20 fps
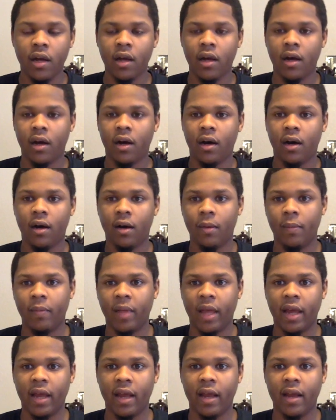
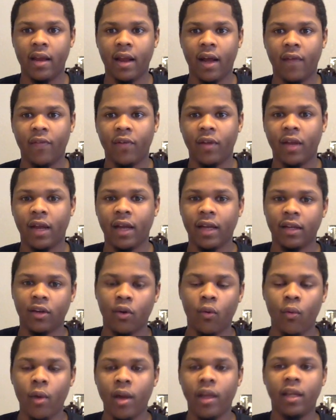And I feel like the
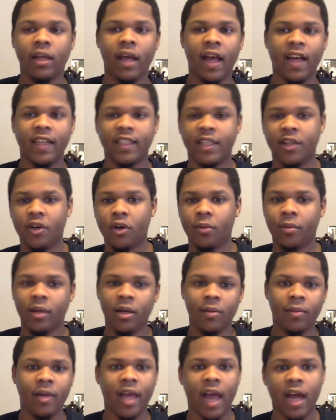winning has helped
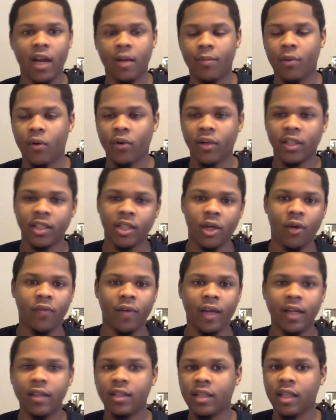him catapult himself
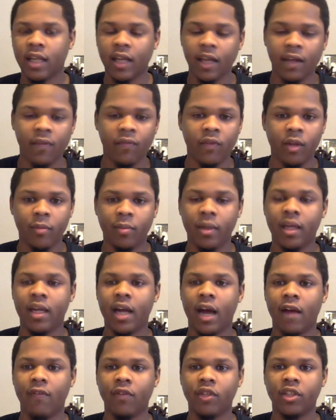into the MVP
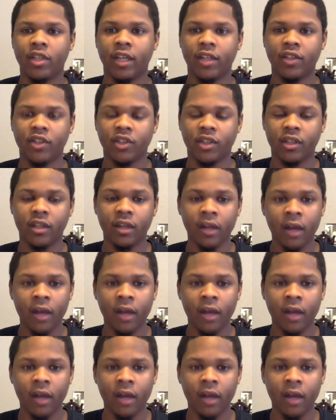conversation.